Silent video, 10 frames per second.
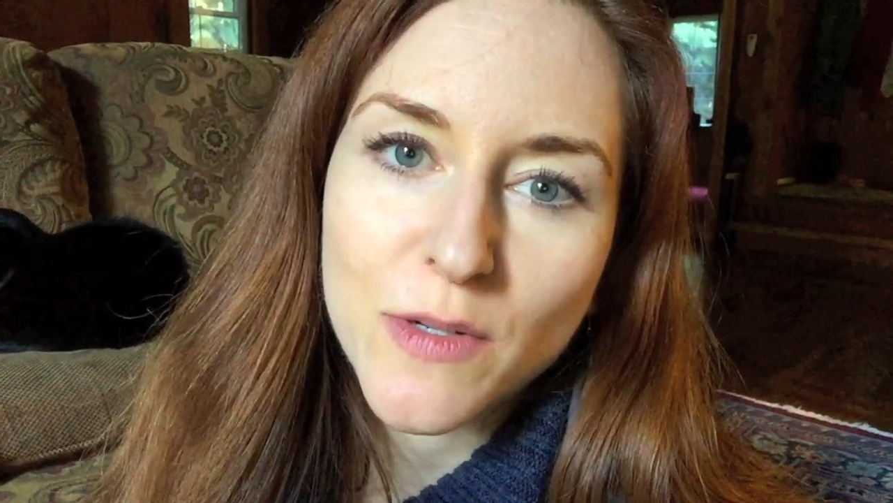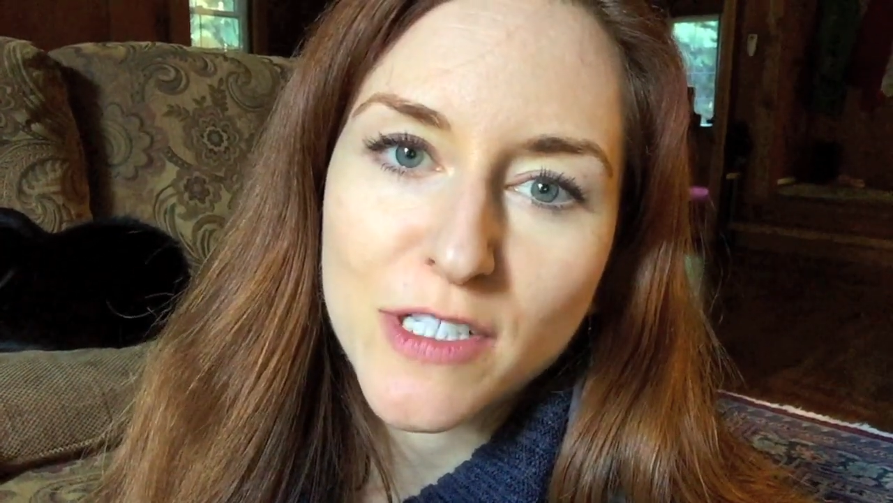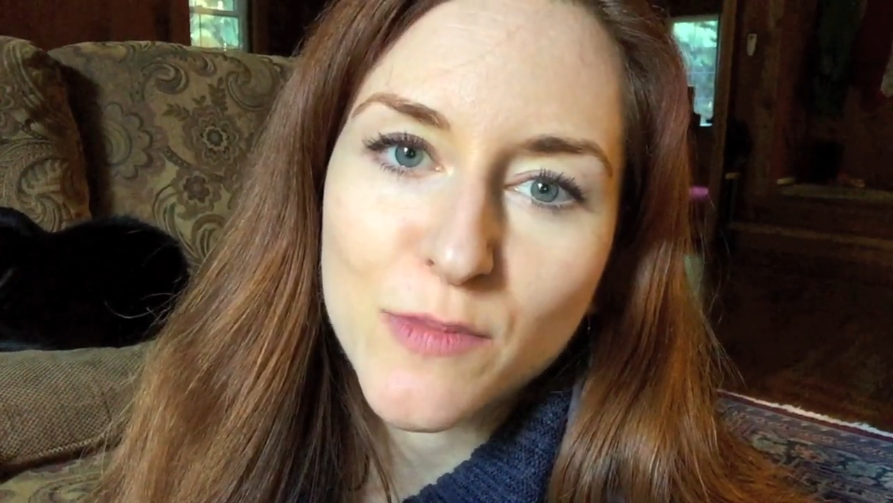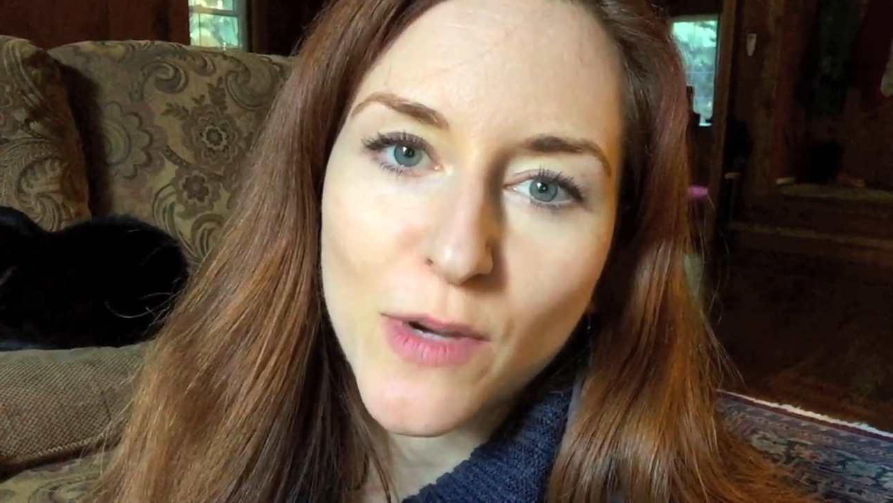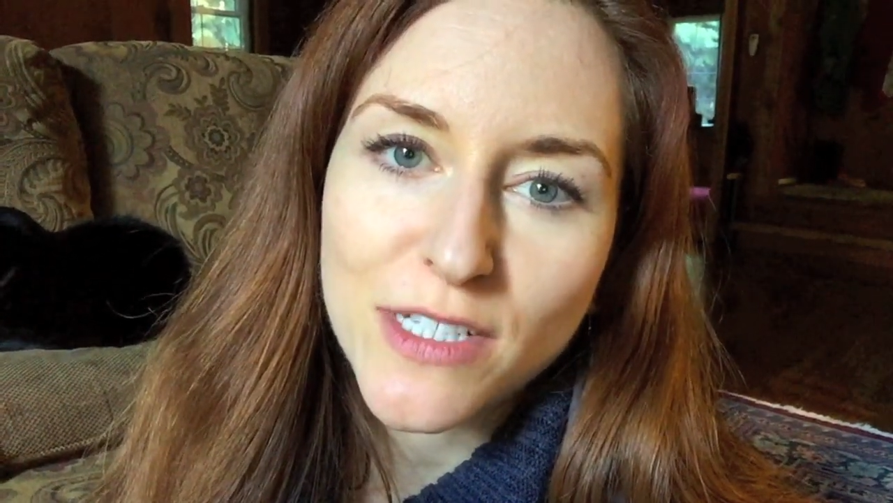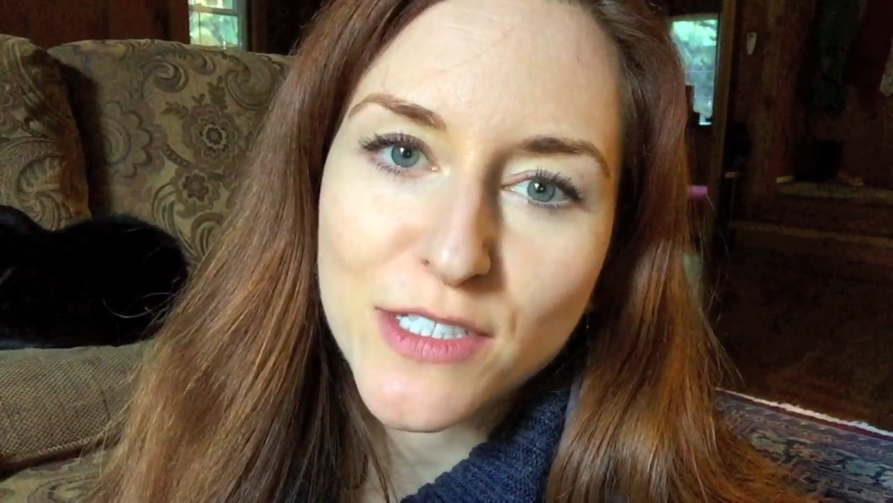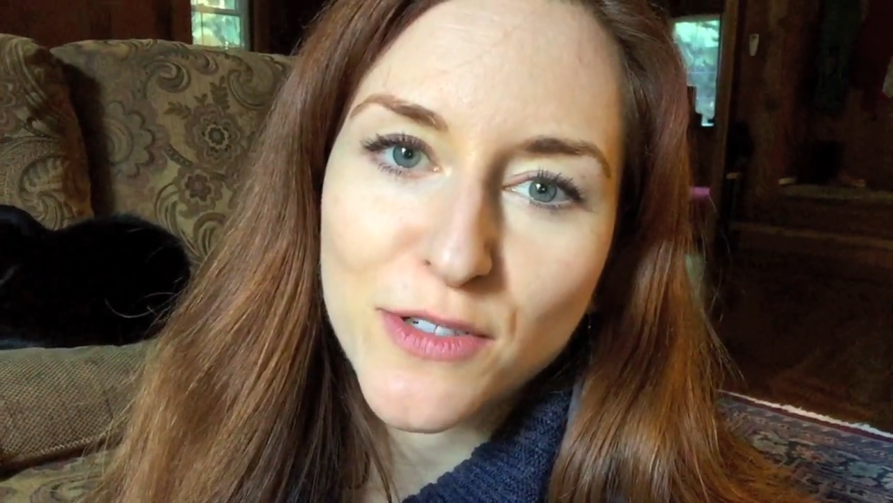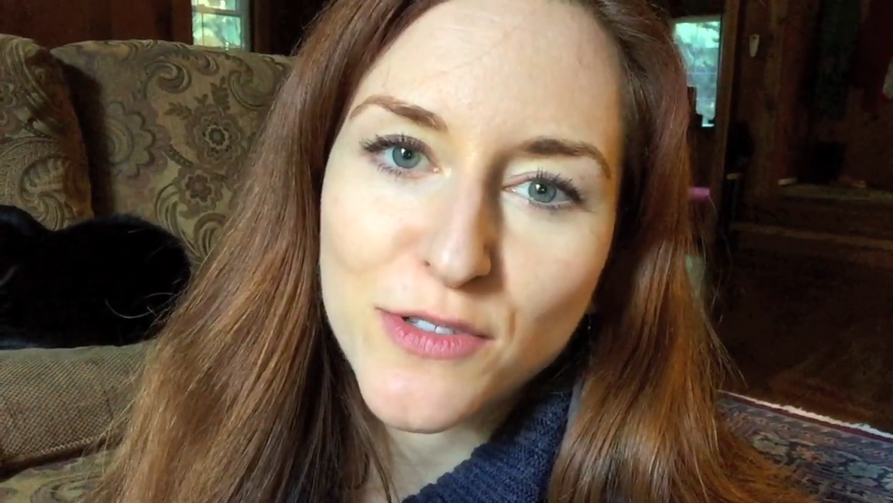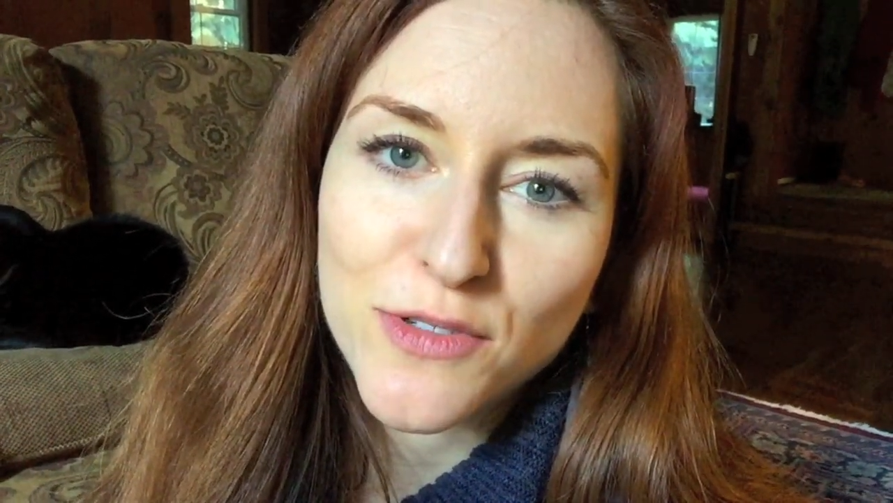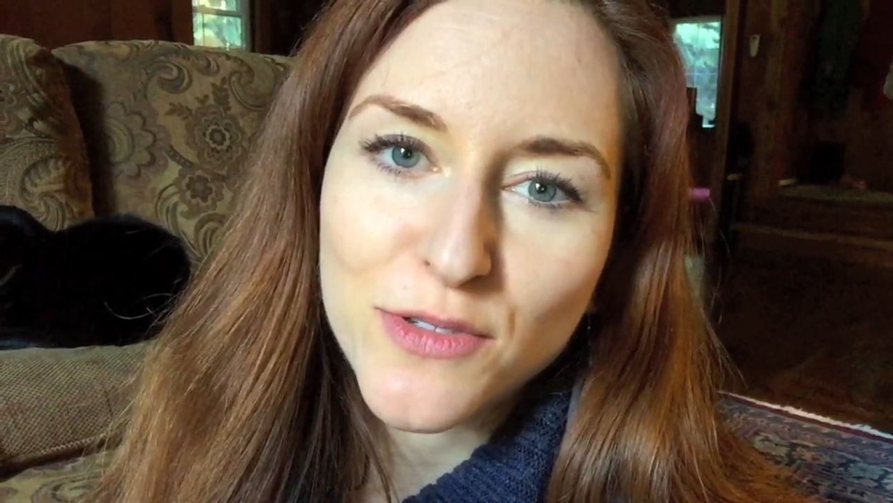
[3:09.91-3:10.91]
express
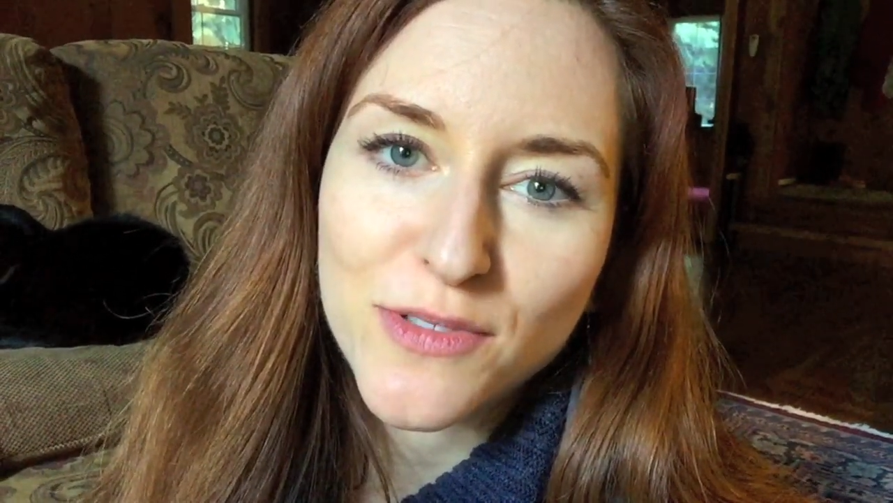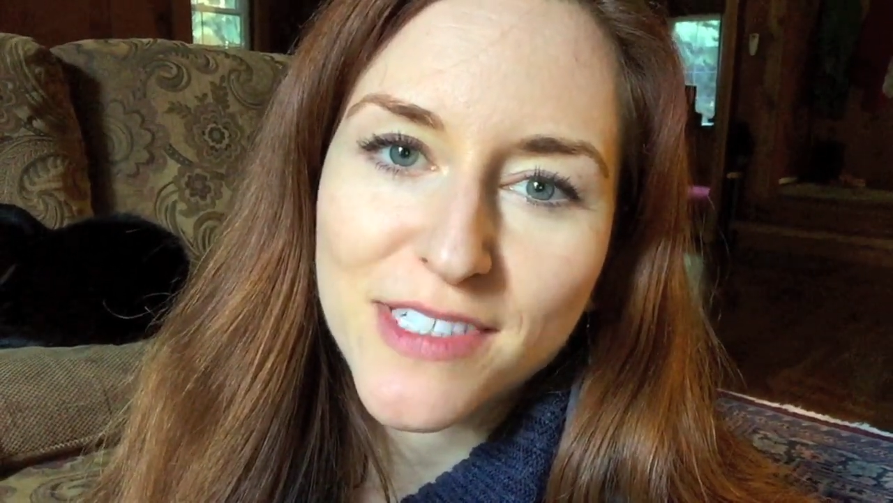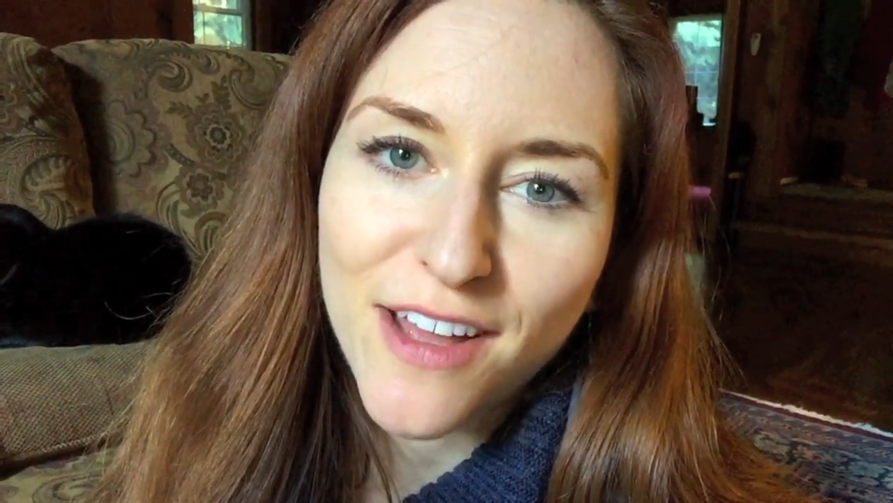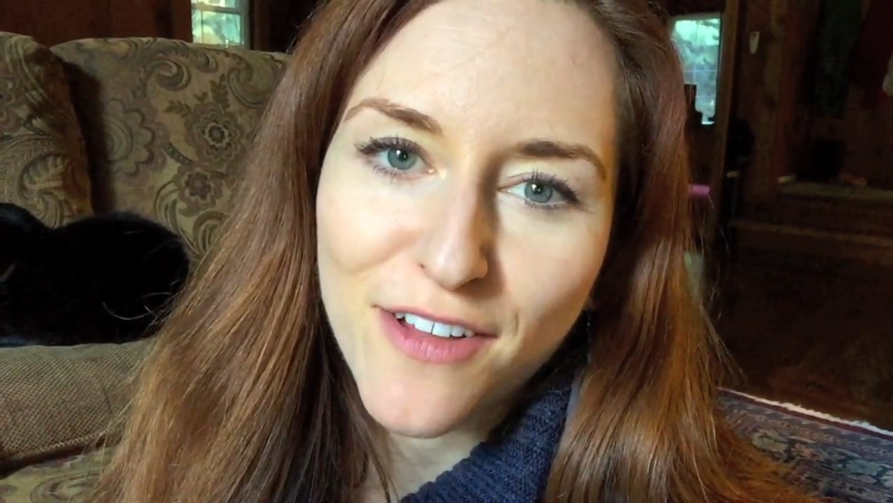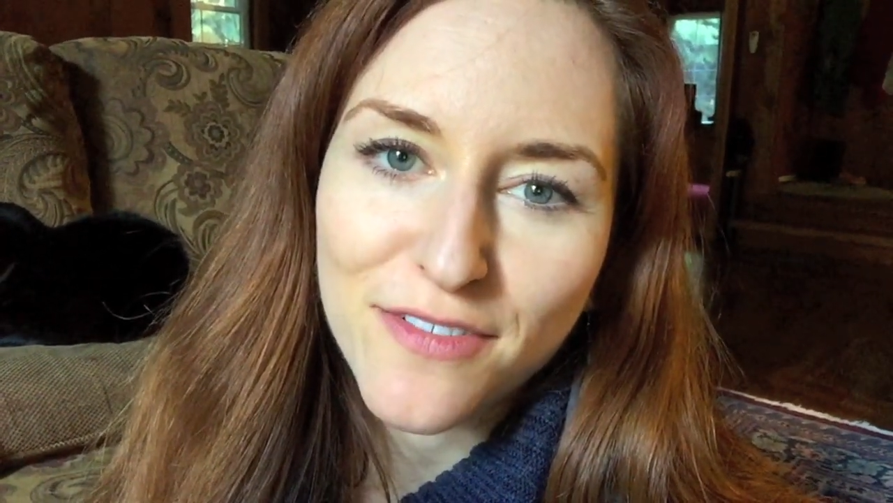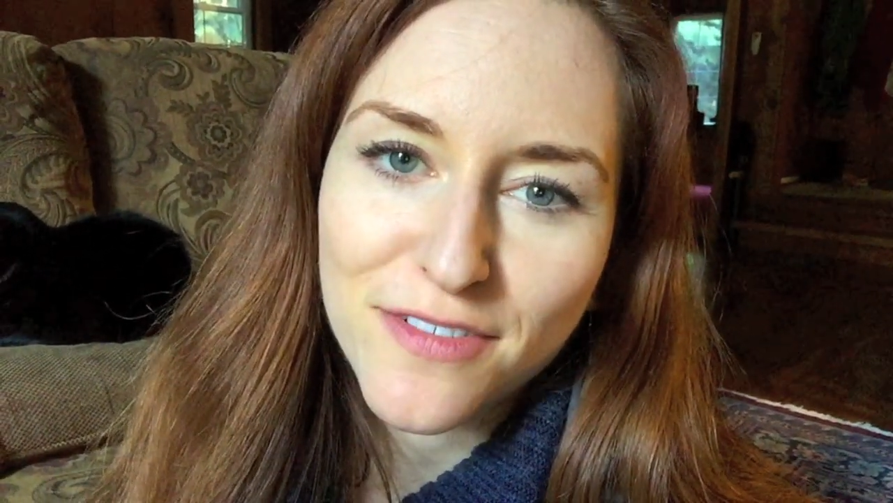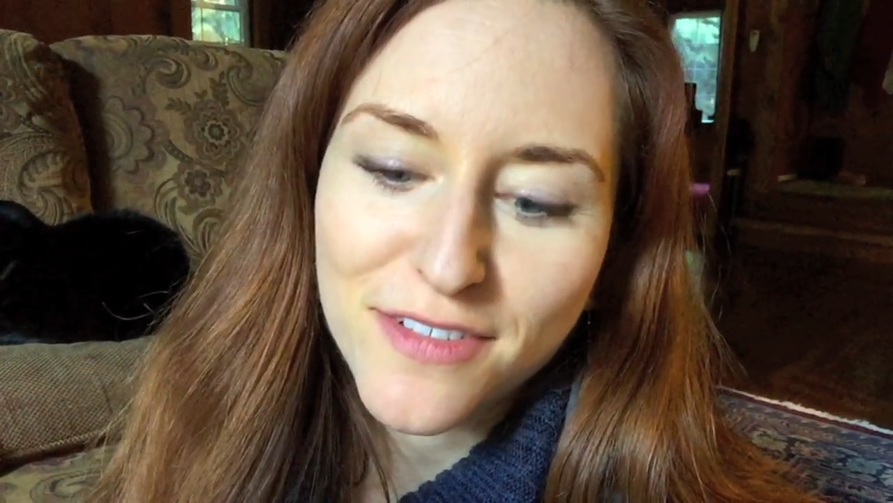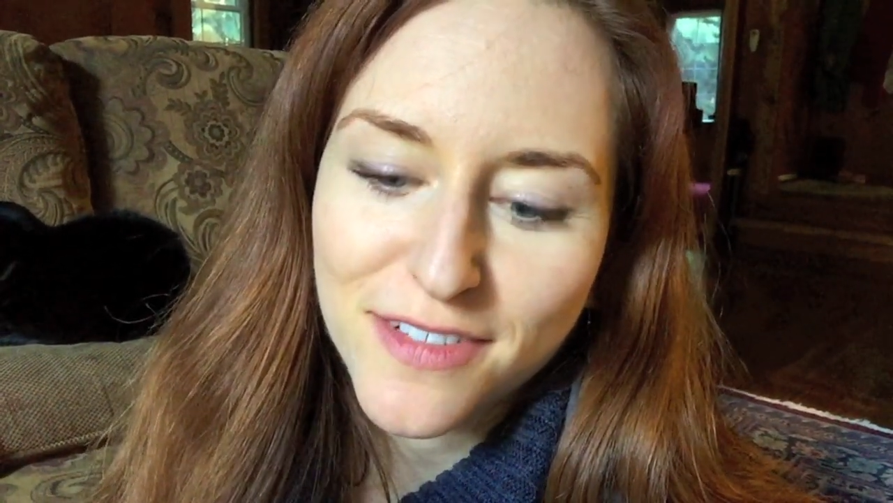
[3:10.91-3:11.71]
your true self,